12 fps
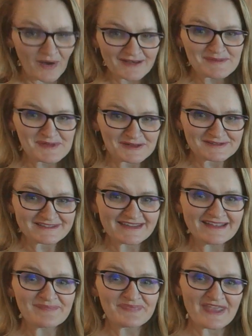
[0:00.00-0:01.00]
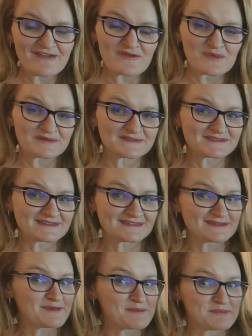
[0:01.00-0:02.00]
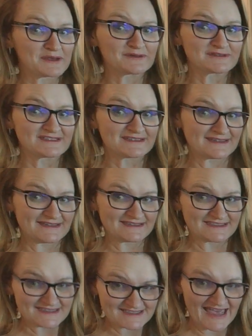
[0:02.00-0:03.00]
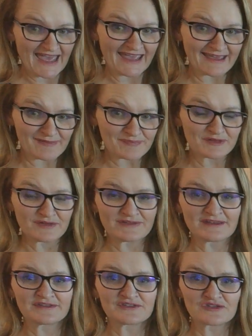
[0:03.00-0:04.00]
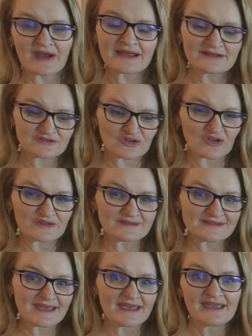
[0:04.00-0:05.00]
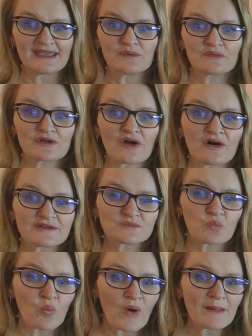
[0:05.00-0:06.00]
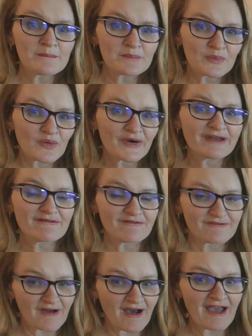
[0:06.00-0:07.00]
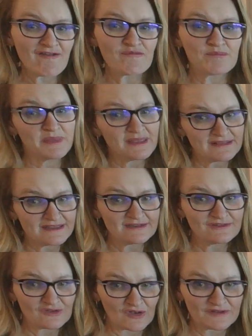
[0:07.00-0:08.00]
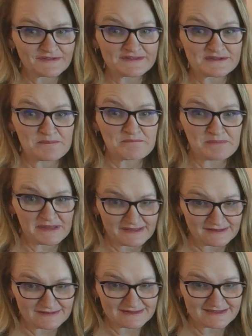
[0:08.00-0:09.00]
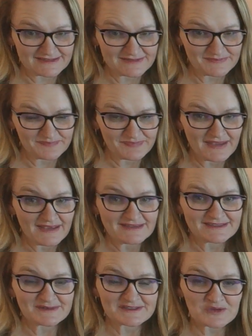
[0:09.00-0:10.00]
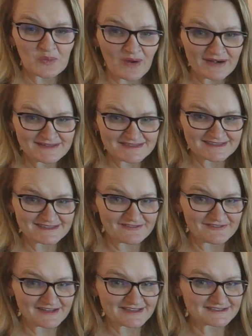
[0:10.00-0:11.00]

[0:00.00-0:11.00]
building. If it was to be built today using Australian dollars, it would cost $1.5 billion to build. So it's quite a significant